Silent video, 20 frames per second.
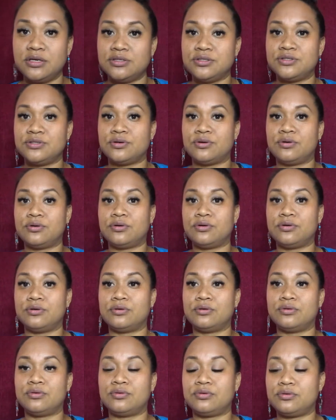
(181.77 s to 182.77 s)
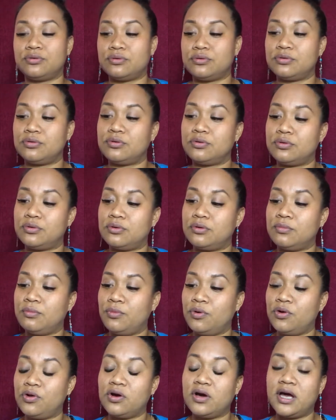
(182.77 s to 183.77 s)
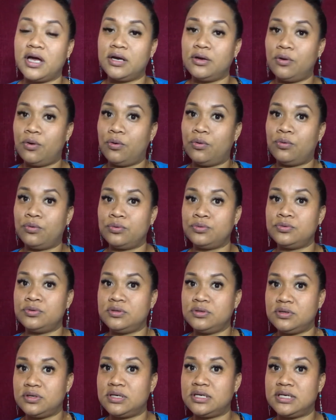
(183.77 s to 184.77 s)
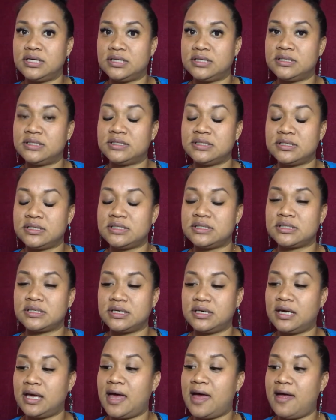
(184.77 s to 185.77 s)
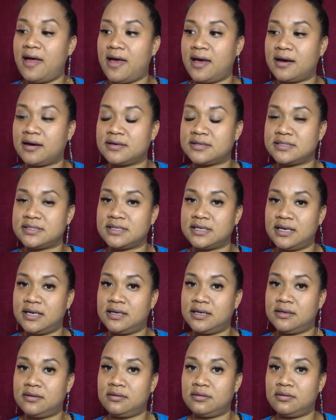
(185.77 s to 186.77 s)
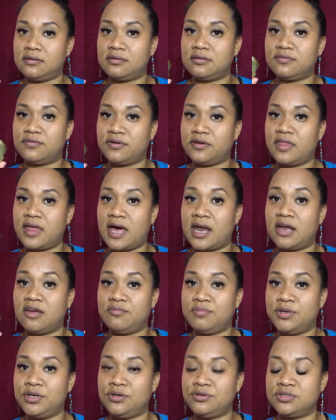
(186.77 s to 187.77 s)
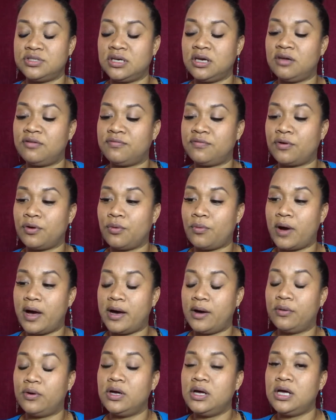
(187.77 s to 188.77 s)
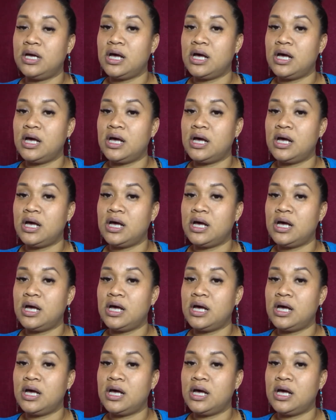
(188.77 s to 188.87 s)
So Molokai Gold is excellent for that. I've been using it for a while.